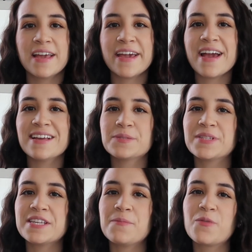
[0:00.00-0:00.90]
Hey guys,
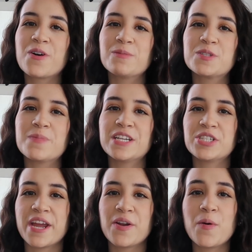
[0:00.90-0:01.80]
what's up? Welcome to my
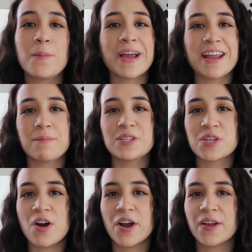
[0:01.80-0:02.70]
channel. My name
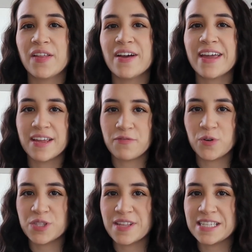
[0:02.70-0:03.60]
is Carla, and
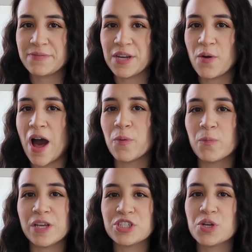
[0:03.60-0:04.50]
for today's video I
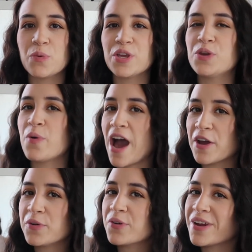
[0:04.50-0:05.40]
will be showing you how
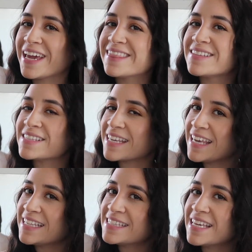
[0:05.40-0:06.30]
to create this
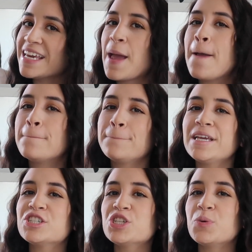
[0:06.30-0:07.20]
easy
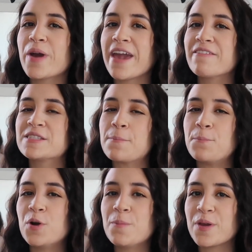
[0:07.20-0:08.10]
beachy waves,
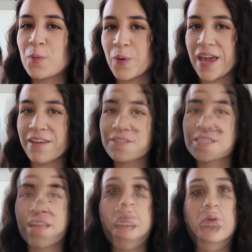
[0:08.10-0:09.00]
mermaid
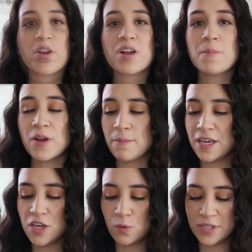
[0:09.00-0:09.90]
waves. The product I'm going to be
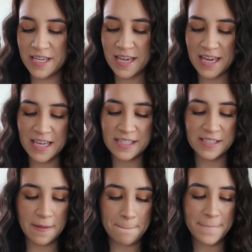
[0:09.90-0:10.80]
using is
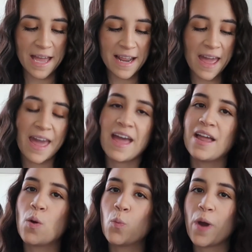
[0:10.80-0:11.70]
the
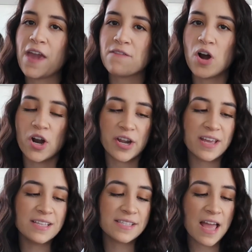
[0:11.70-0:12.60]
Bedhead Wave
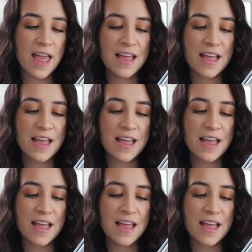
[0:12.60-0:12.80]
Artist.